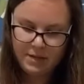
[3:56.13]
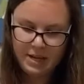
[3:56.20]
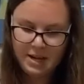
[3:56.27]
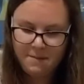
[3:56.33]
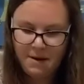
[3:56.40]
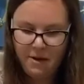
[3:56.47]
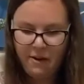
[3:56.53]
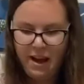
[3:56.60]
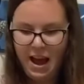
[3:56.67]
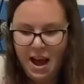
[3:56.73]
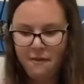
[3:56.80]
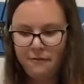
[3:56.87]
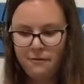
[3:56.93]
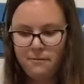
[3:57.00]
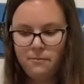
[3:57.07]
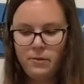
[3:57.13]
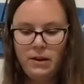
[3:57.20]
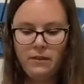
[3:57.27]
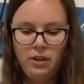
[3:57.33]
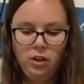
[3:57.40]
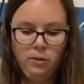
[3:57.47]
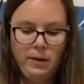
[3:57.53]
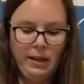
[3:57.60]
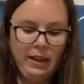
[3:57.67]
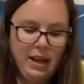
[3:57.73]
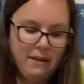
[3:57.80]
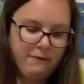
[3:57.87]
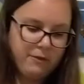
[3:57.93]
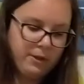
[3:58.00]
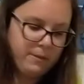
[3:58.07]
And about a half. We have a little bit
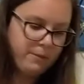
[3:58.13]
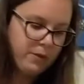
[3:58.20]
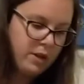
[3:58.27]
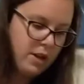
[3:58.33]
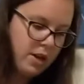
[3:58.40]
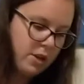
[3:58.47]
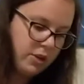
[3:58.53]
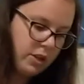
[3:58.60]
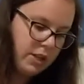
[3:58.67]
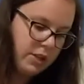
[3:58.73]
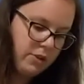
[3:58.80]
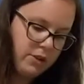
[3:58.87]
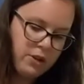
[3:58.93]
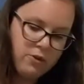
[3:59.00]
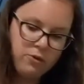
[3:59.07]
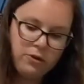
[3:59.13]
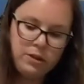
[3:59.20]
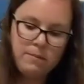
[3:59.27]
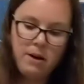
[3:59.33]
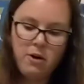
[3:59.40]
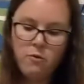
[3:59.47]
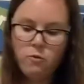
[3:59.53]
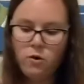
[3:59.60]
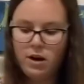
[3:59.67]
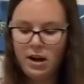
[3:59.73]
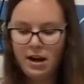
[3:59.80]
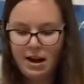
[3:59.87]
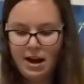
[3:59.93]
left. This only holds about 1.5